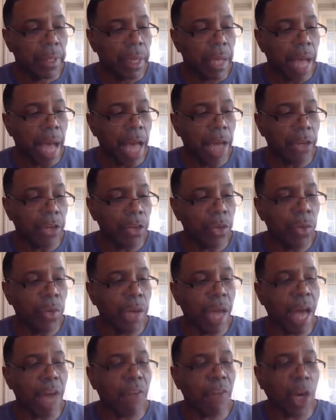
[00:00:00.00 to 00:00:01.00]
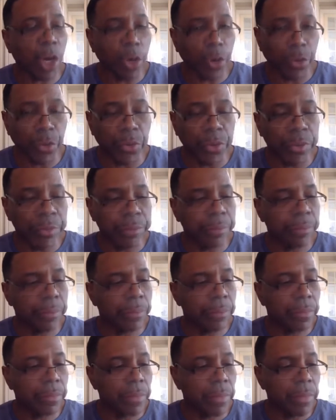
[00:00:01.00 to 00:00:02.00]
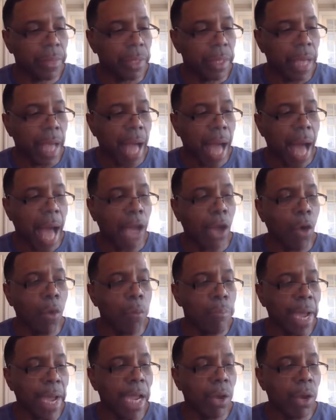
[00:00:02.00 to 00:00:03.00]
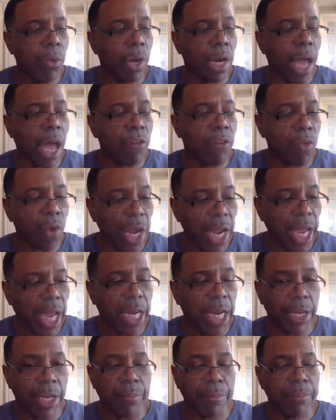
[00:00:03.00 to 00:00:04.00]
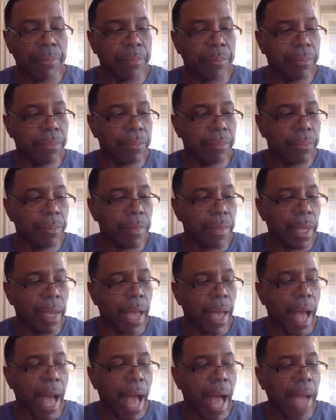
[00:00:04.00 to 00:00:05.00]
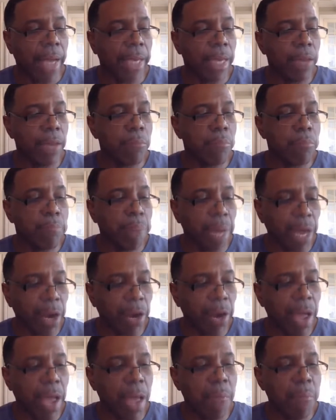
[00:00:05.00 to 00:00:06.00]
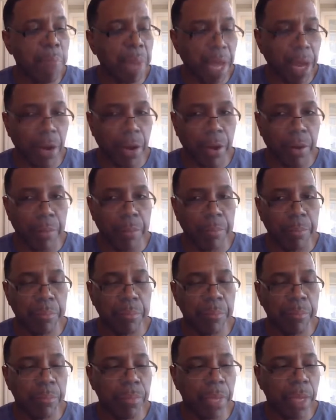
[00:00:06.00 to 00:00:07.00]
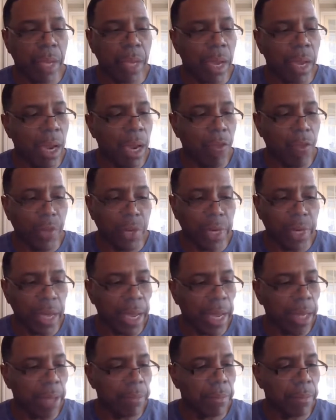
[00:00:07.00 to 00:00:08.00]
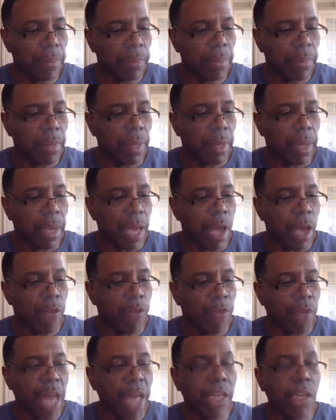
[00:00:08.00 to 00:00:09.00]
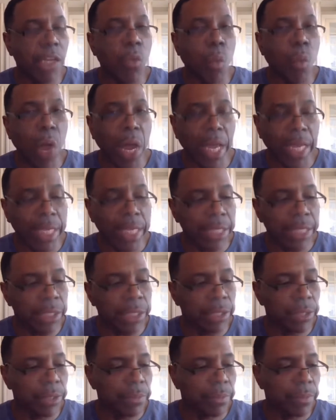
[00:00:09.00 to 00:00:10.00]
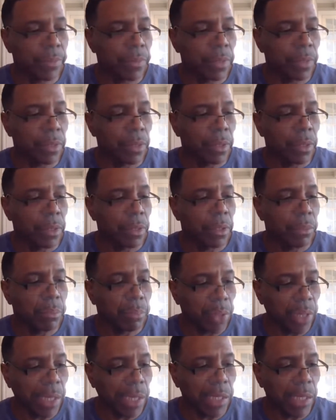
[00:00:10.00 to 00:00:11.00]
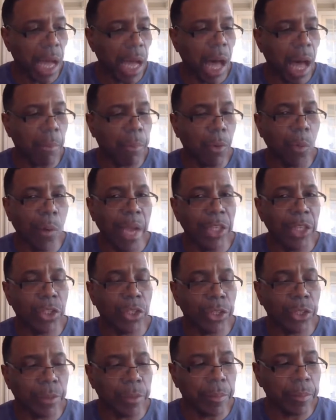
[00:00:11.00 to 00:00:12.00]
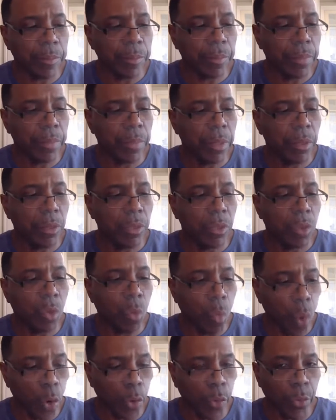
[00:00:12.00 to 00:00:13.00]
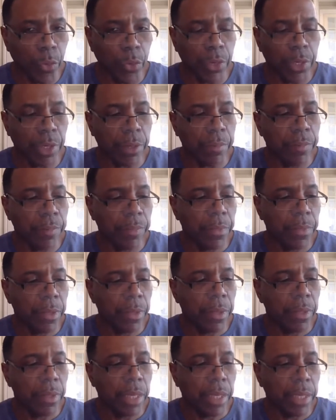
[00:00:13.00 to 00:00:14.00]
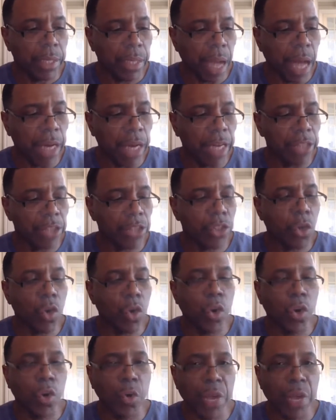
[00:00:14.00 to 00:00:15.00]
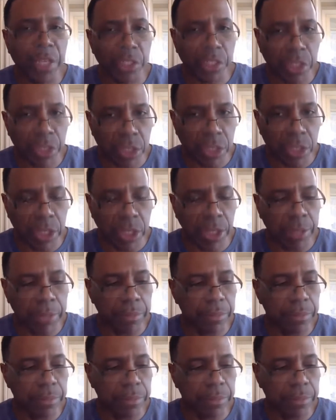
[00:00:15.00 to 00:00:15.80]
I do what I've heard. I obey what I've read. I get better and better every day at finding ways to put into operation the word that God has so graciously